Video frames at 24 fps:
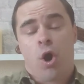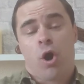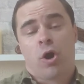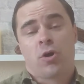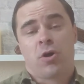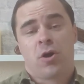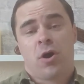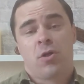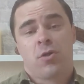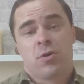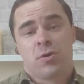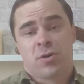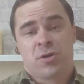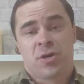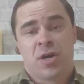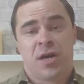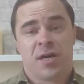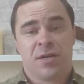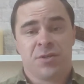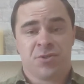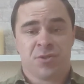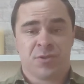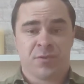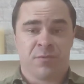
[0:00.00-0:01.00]
on other
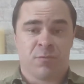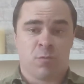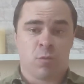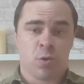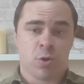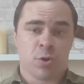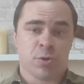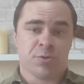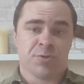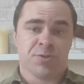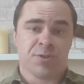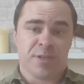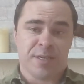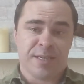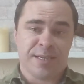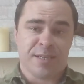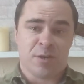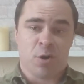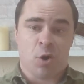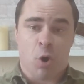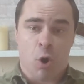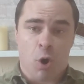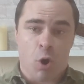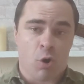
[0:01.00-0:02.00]
kinds of words
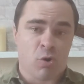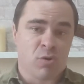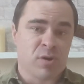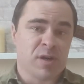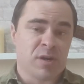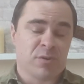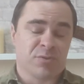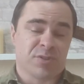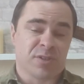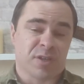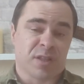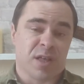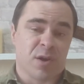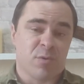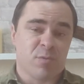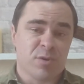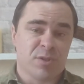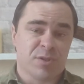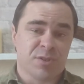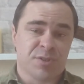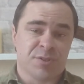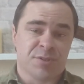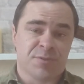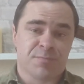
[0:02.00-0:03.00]
in all Celtic
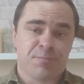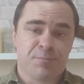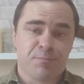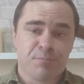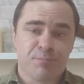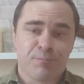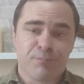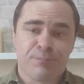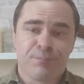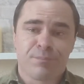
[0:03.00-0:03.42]
languages.